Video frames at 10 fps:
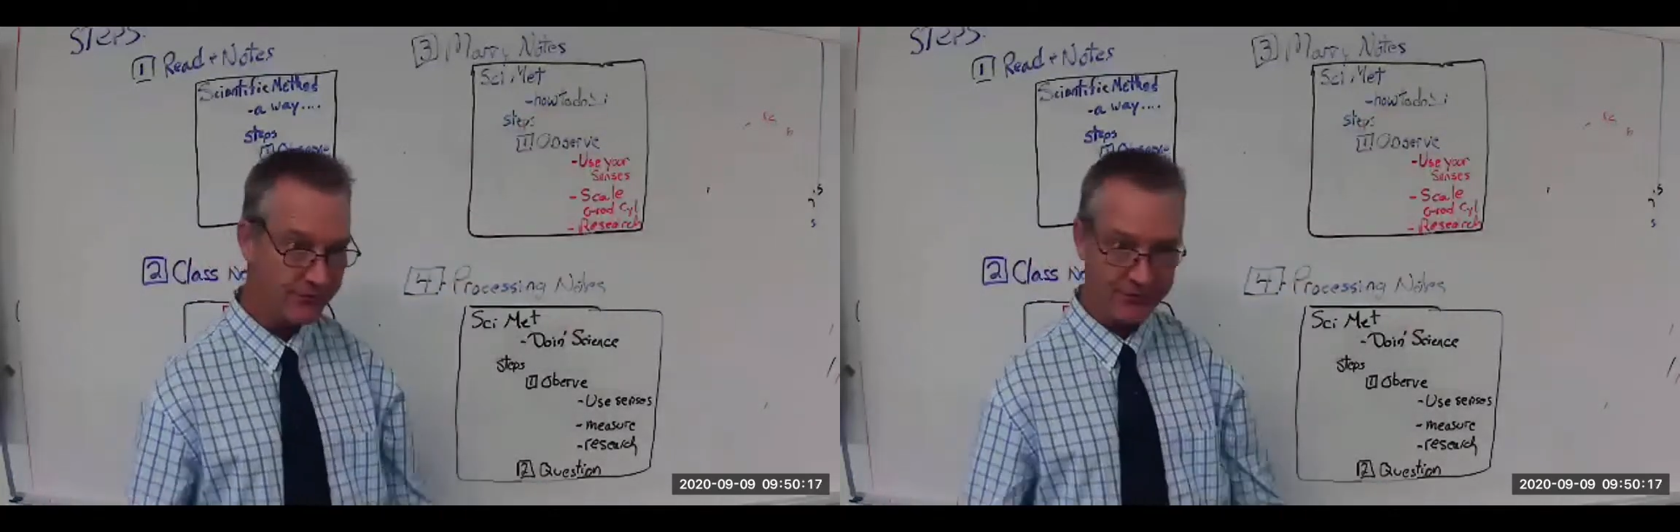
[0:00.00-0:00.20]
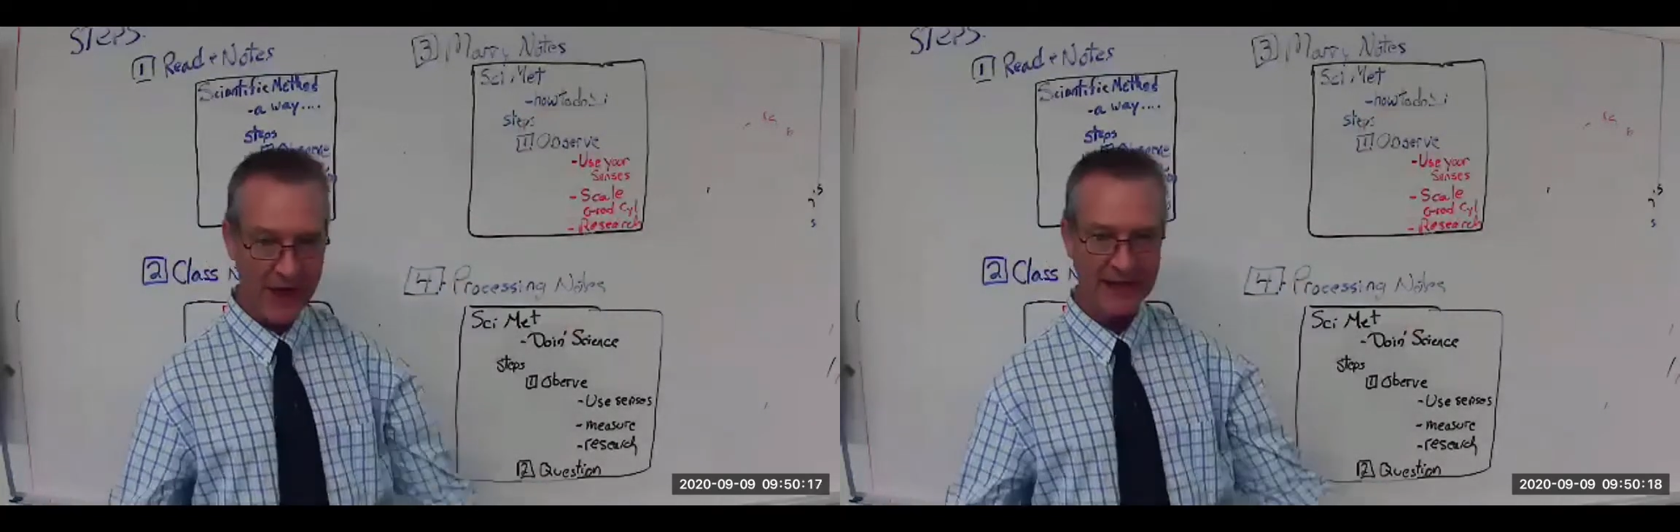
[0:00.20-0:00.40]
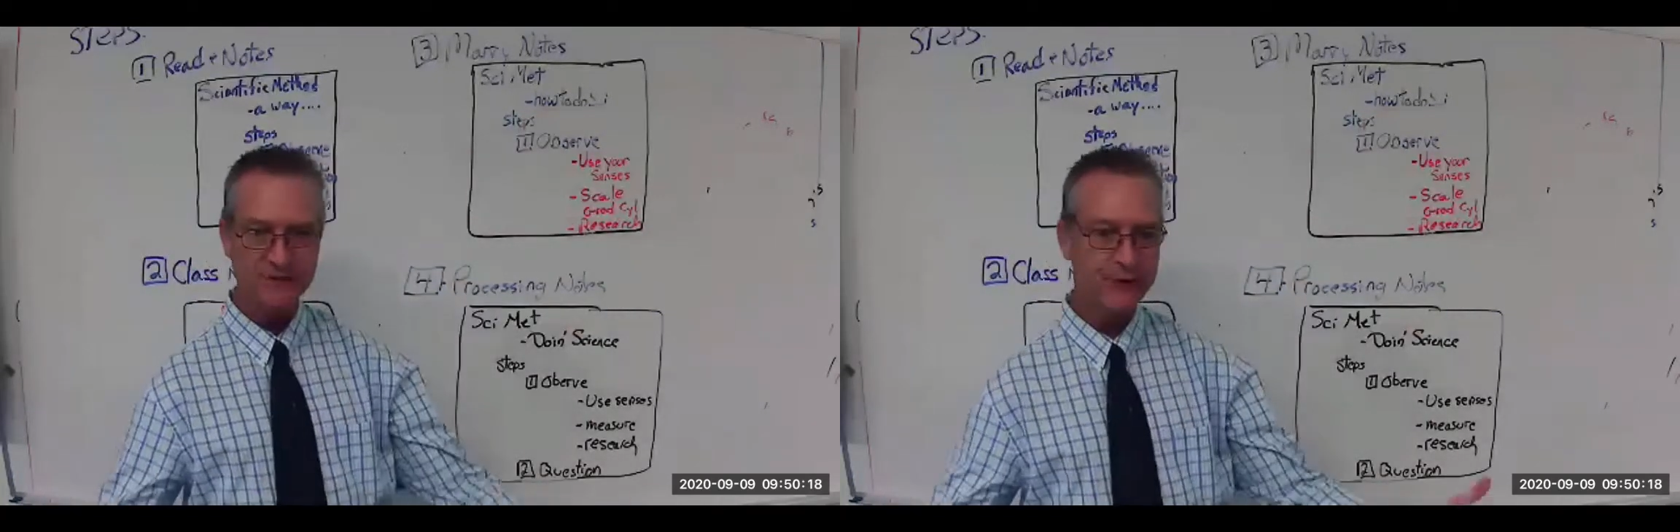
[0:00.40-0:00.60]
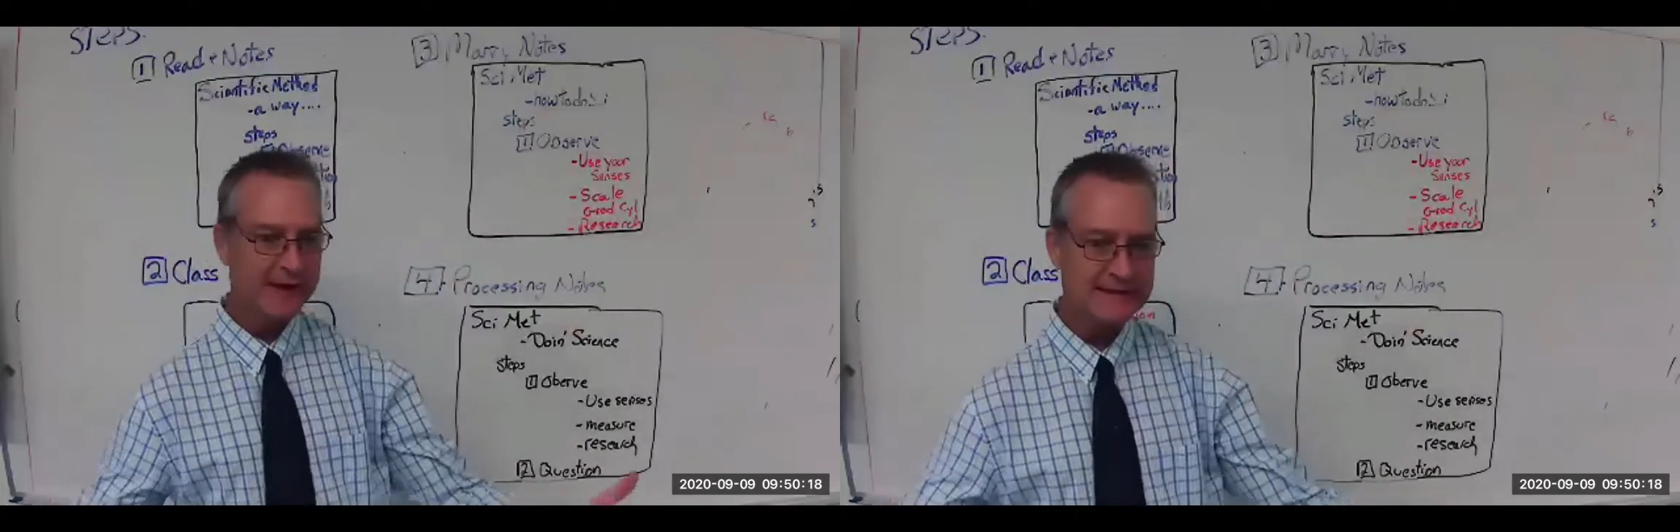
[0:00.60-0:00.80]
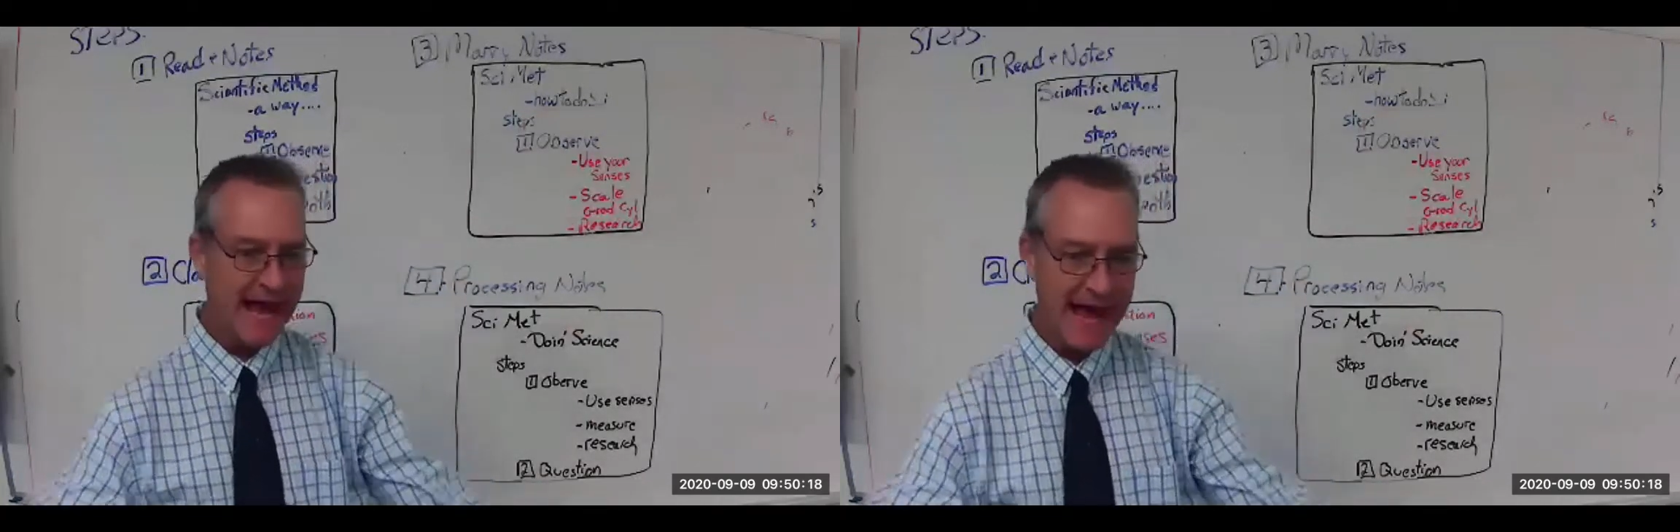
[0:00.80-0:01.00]
That's
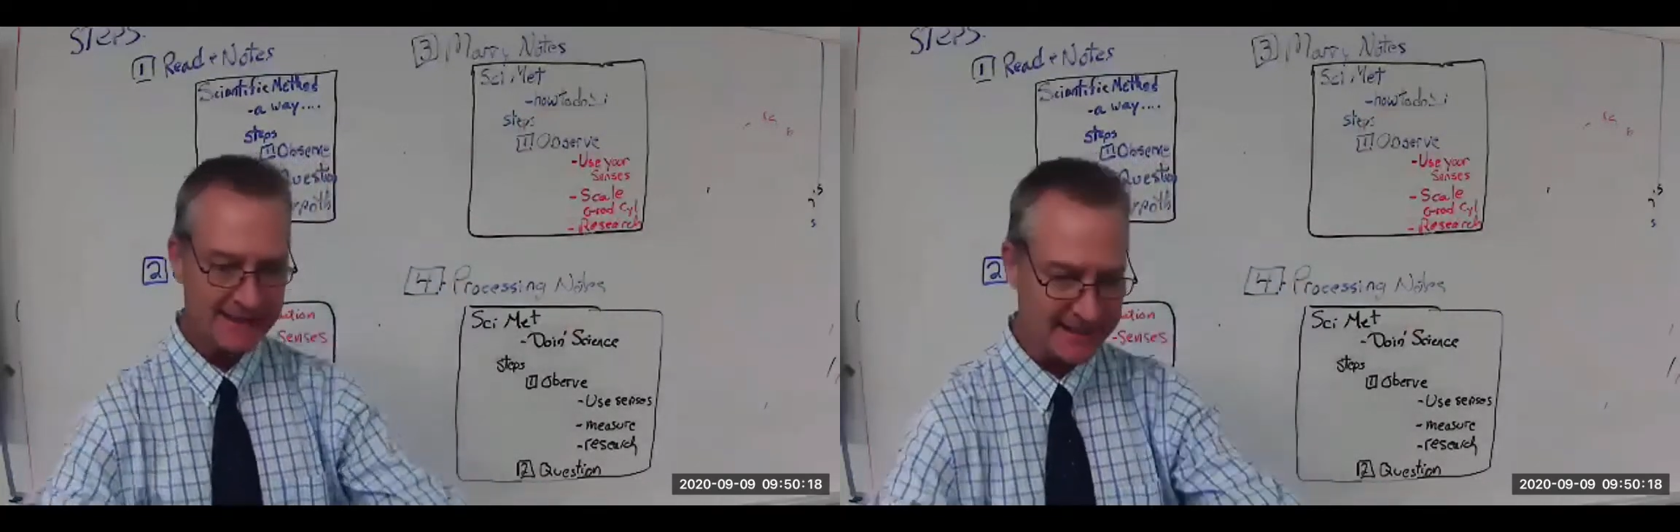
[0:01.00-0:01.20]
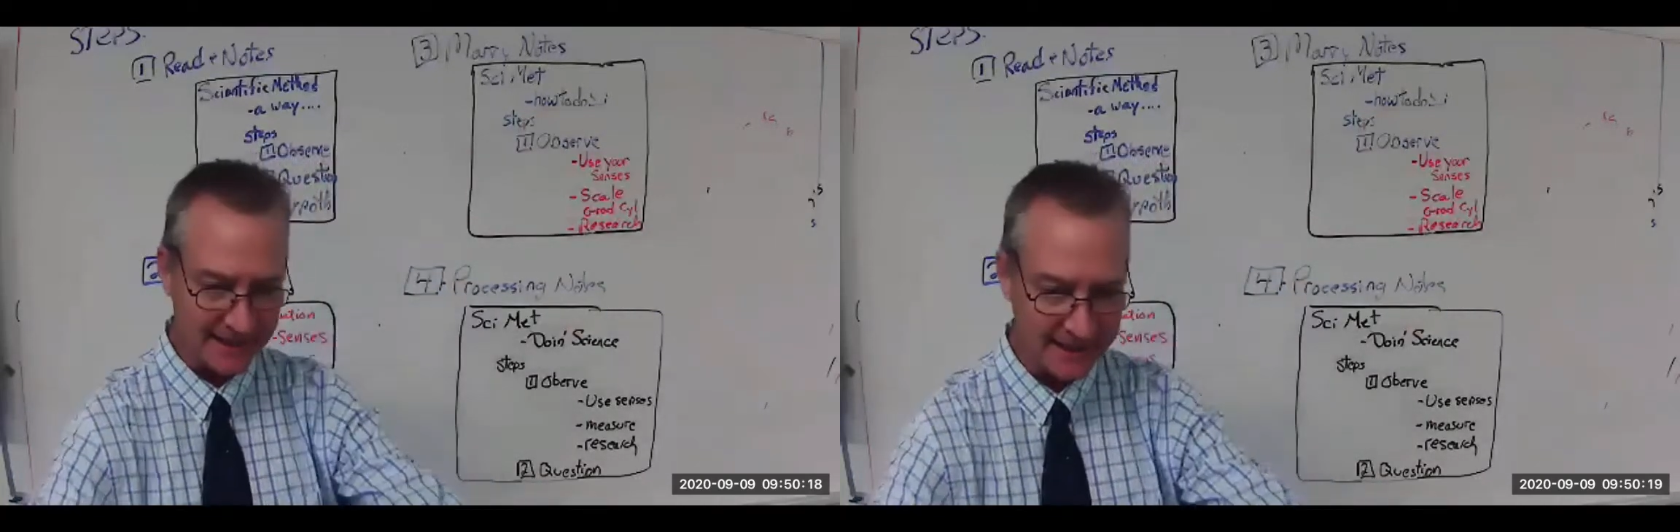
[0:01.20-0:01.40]
fantastic.